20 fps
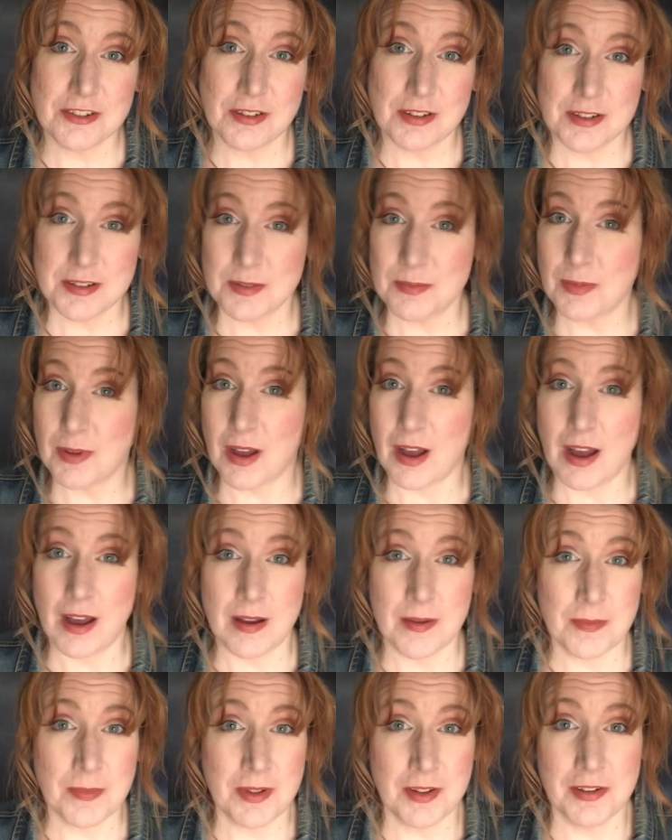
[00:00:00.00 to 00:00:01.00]
crisp
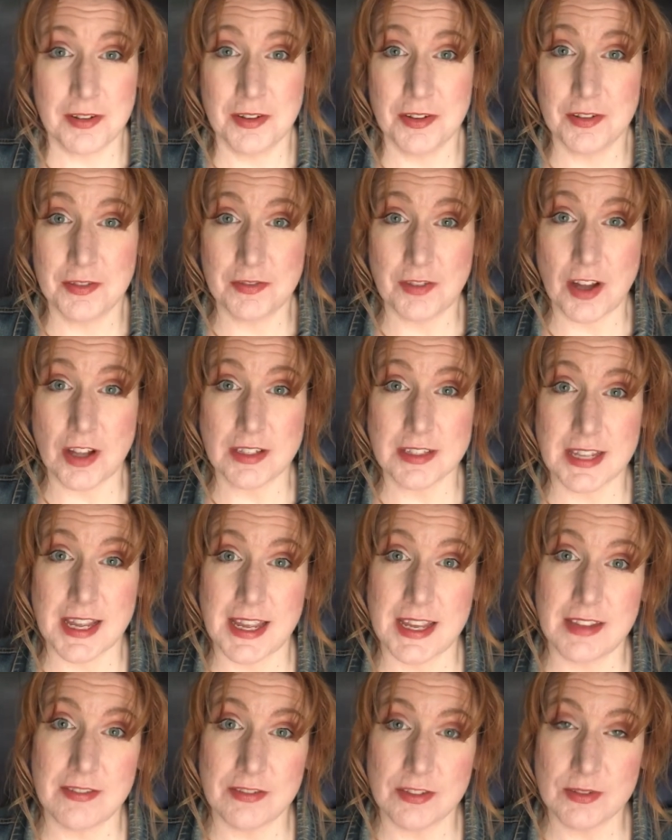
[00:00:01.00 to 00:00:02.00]
um, fall day,
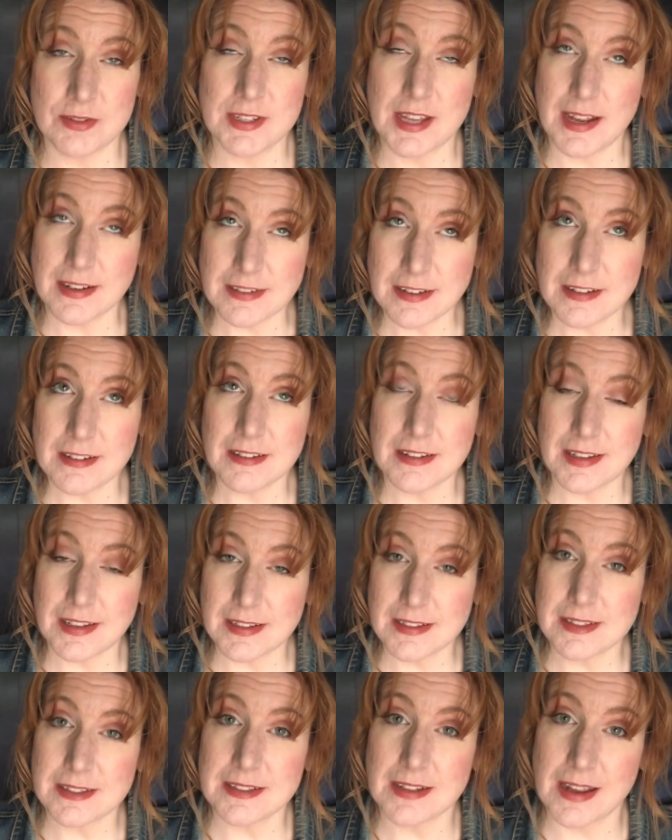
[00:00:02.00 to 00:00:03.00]
even though technically
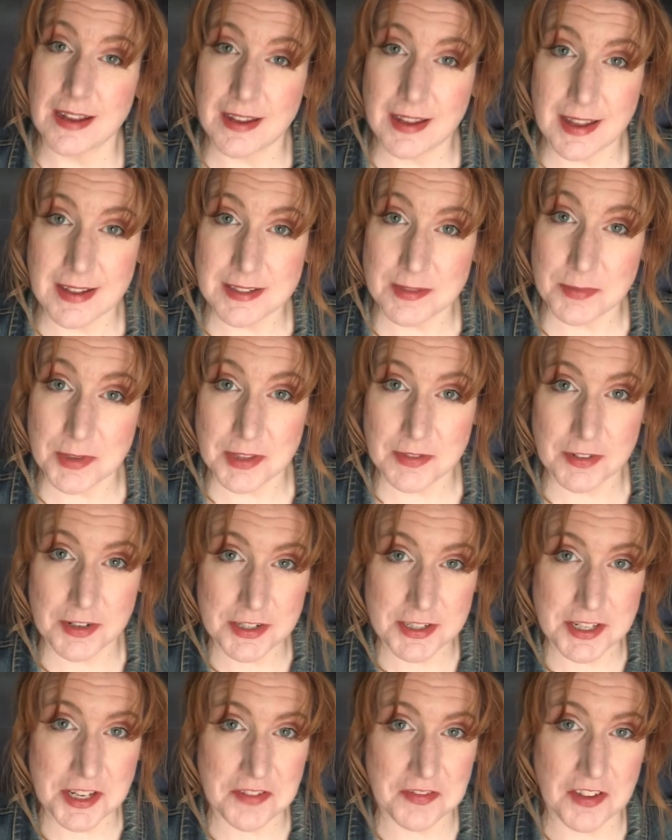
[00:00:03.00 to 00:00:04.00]
it's not hasn't been the
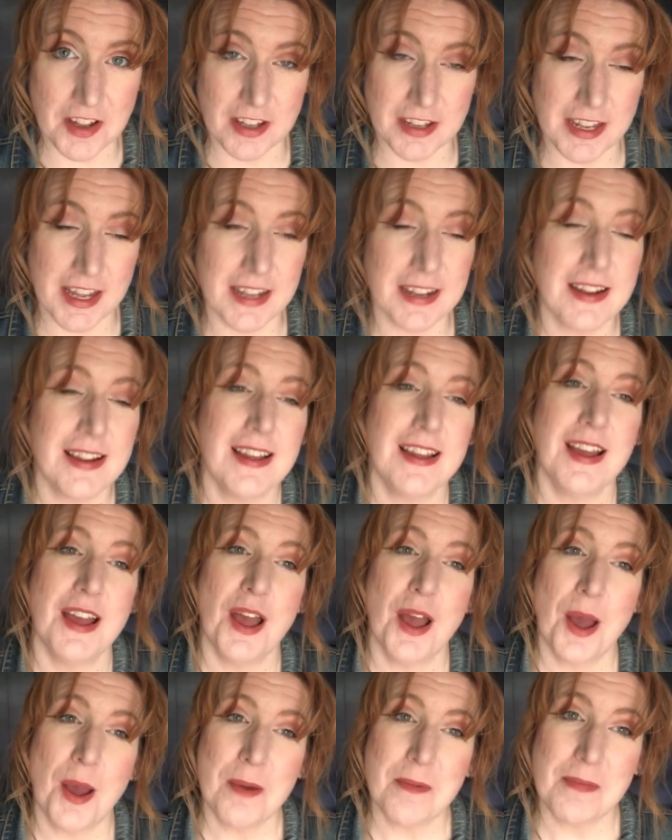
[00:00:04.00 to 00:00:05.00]
first day of fall yet.
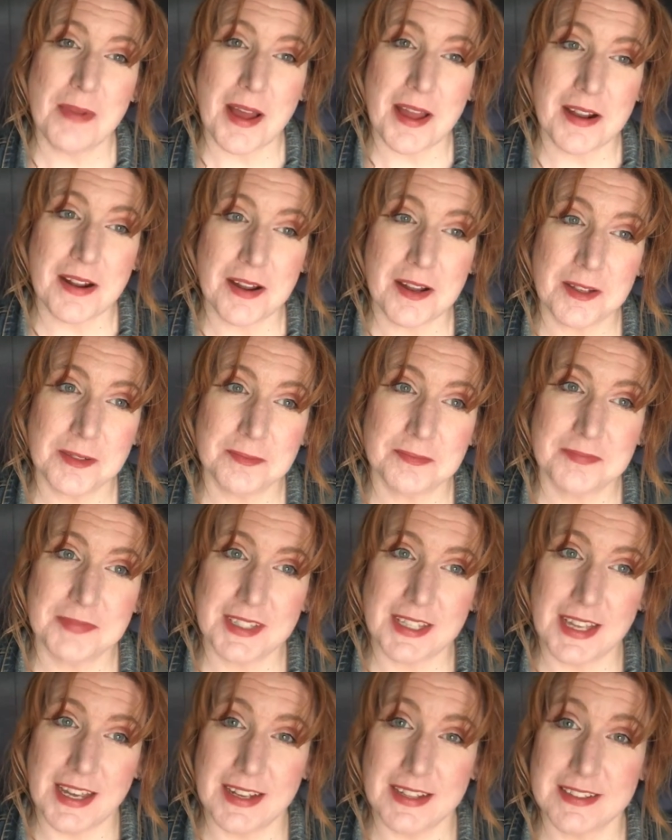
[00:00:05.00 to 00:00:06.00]
But um,
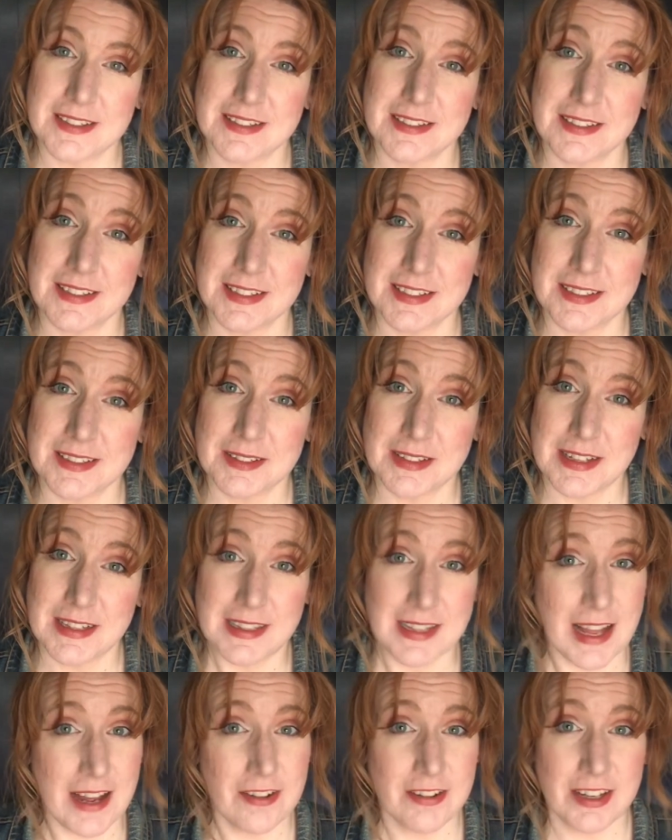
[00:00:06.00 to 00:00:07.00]
yeah, it's
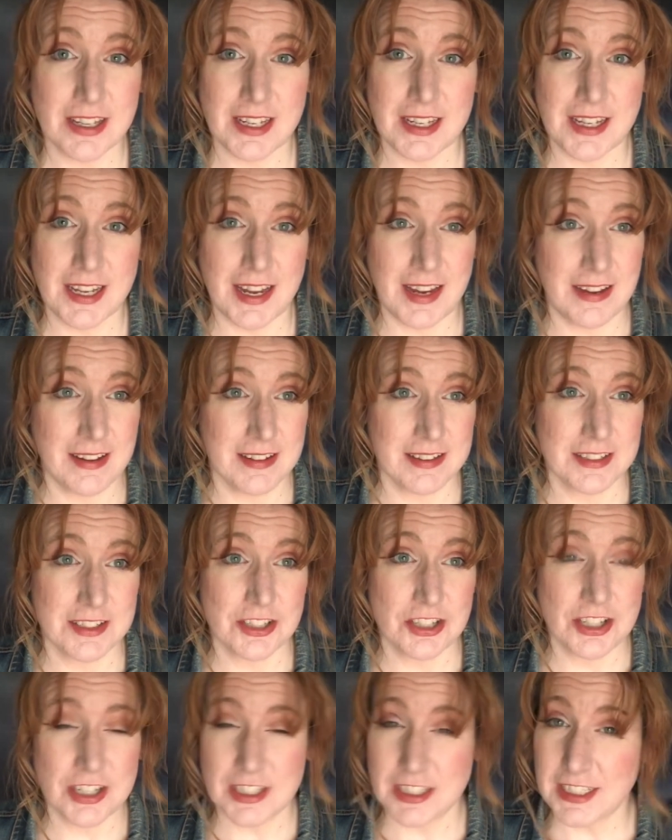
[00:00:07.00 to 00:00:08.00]
cloudy and
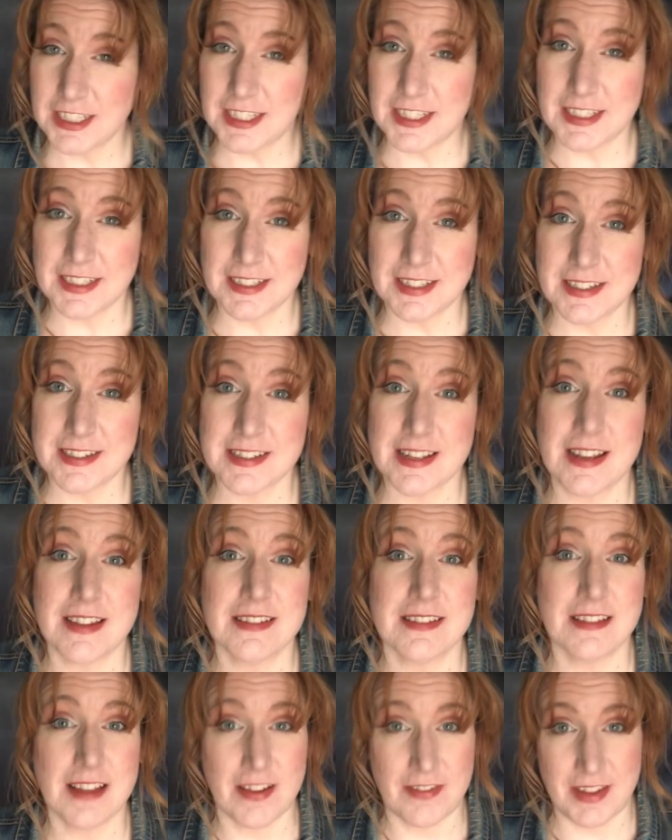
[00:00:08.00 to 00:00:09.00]
chilly and
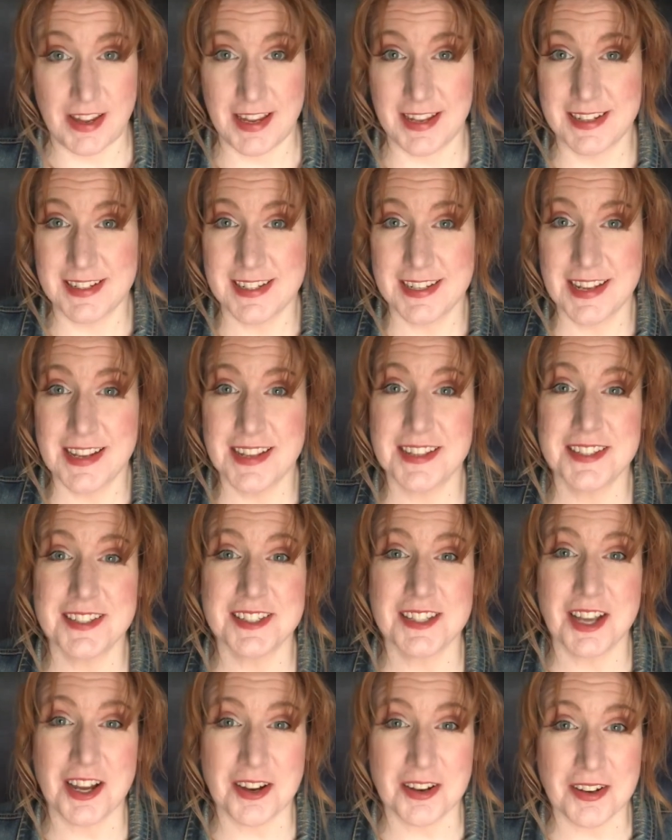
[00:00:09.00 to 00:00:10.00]
I love it.
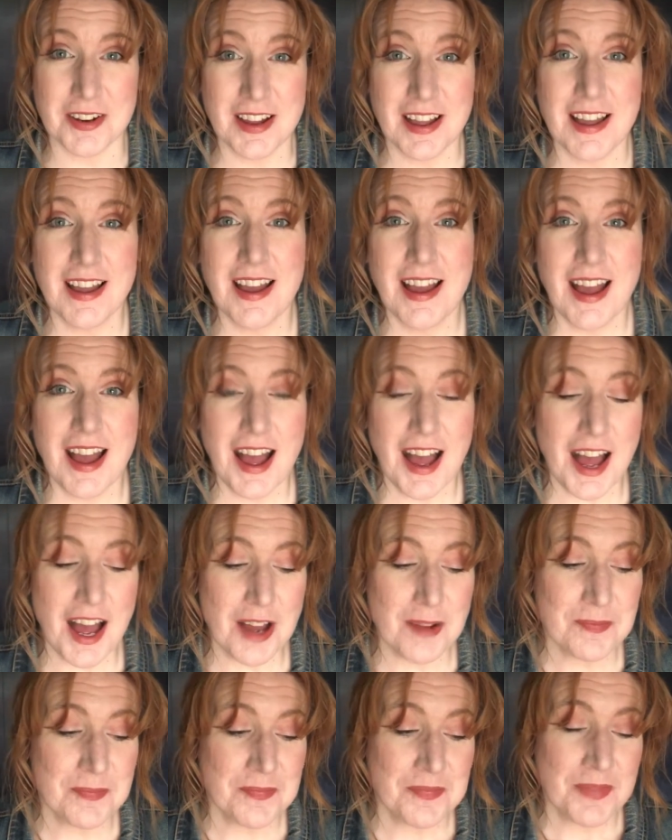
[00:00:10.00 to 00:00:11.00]
so
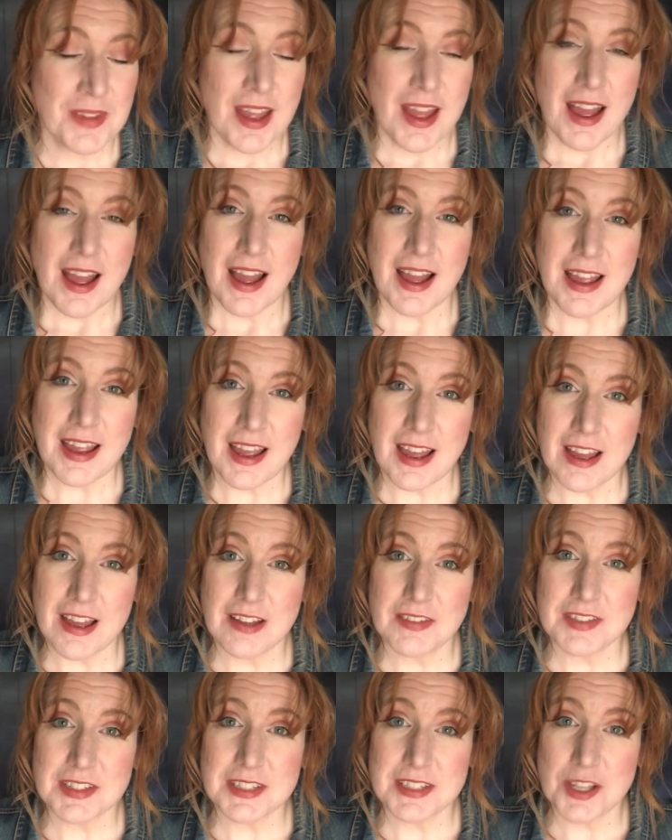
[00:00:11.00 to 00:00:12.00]
um, I
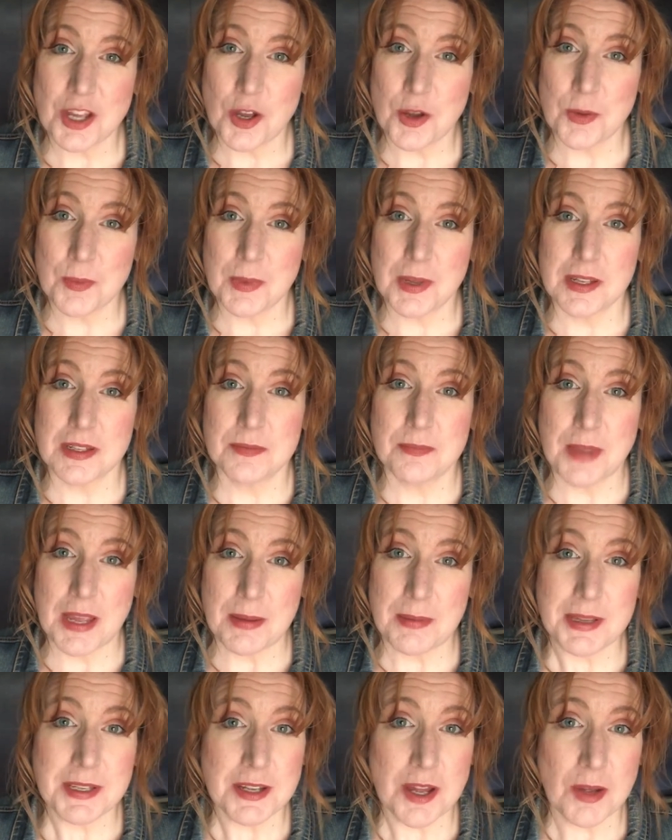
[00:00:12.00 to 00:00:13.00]
have some
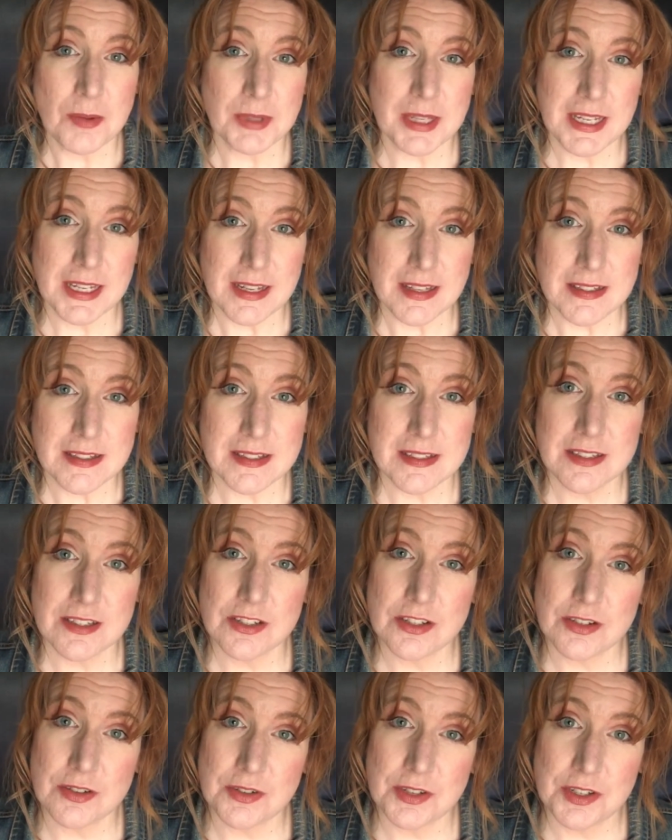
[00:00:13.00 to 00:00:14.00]
baby doll blankets to
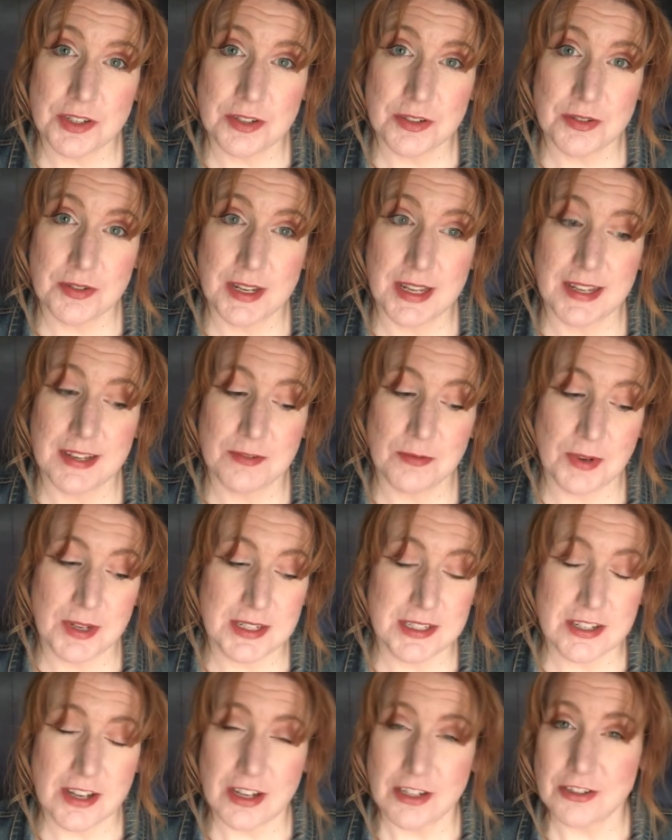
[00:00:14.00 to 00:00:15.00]
show you and
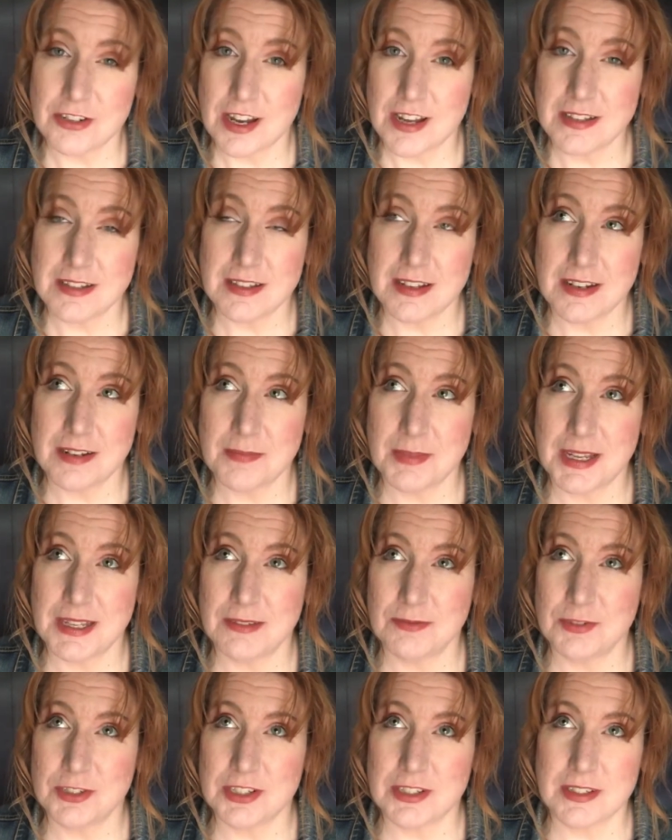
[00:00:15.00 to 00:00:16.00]
one doll dress that I
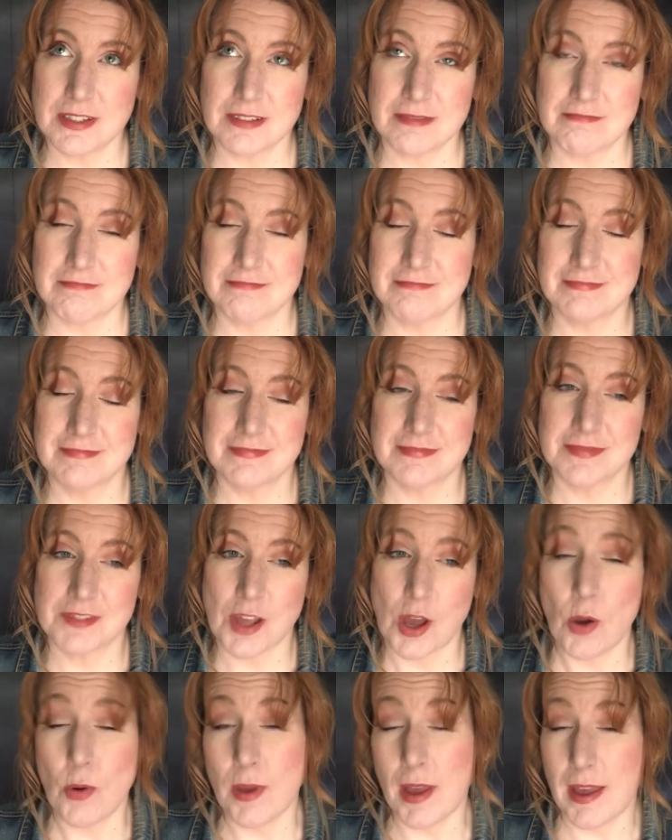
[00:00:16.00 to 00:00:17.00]
made, which is
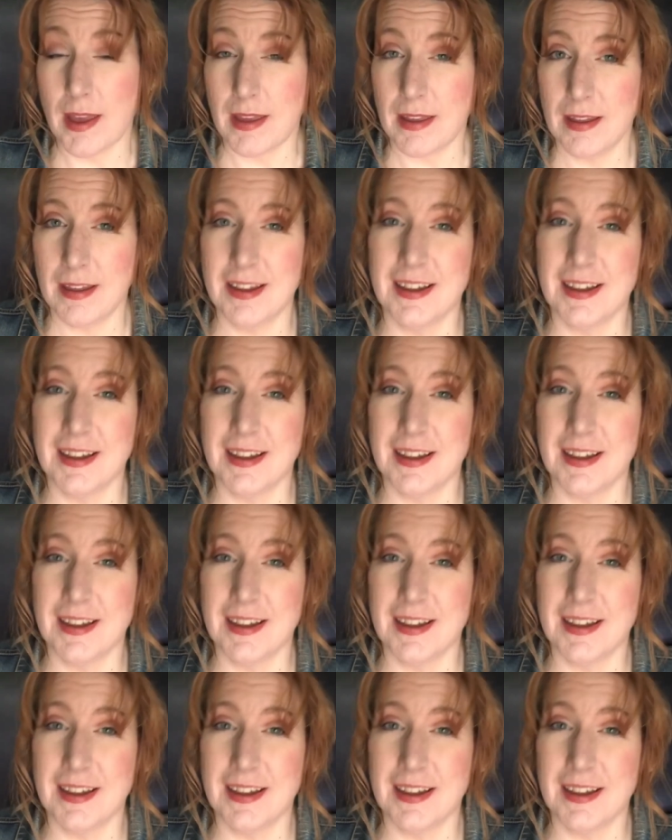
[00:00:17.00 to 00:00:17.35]
okay.